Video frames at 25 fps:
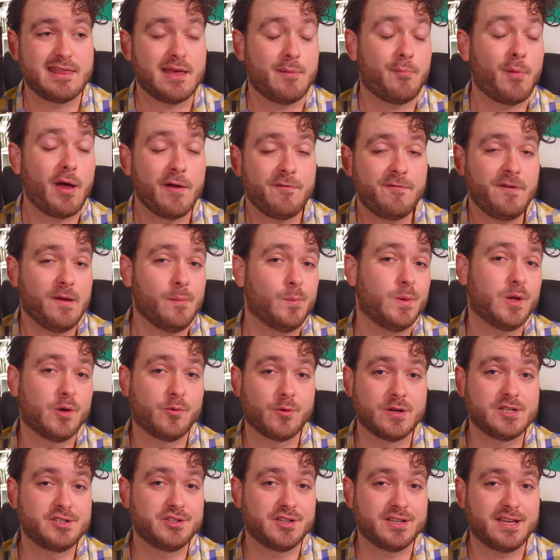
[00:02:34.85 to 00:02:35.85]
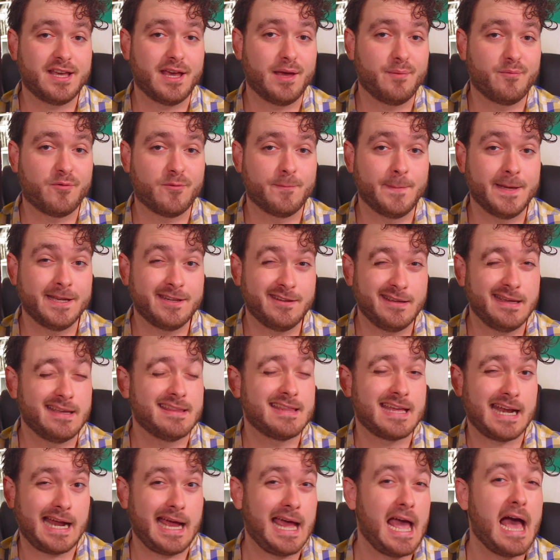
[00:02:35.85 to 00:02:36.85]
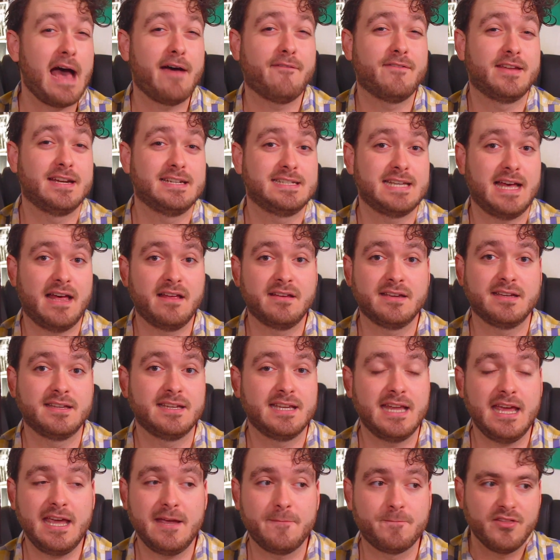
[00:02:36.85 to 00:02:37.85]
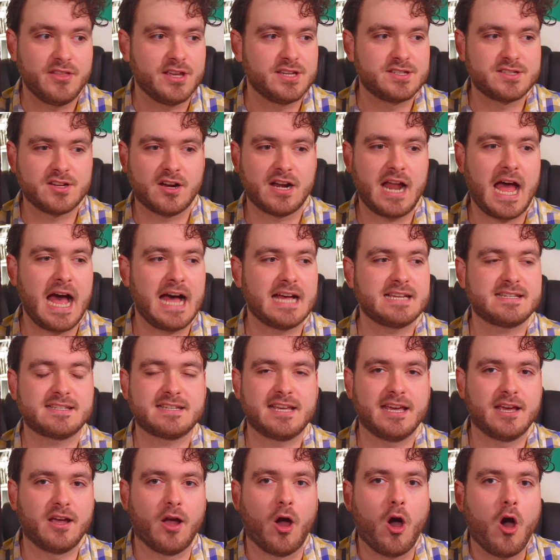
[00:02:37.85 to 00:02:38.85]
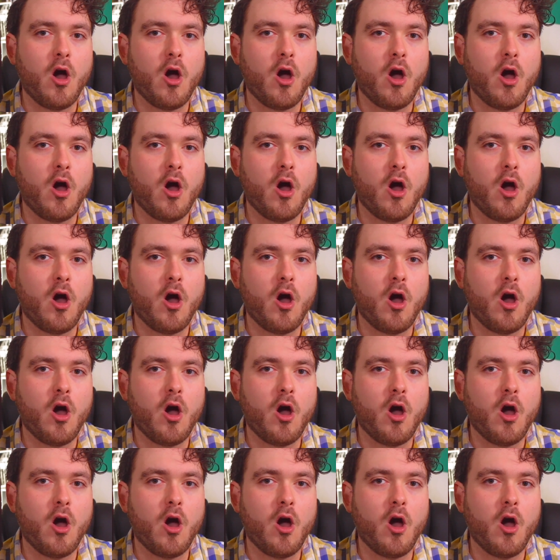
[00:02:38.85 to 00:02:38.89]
that my family originally came from Italy, and that I have an Italian name, they start asking,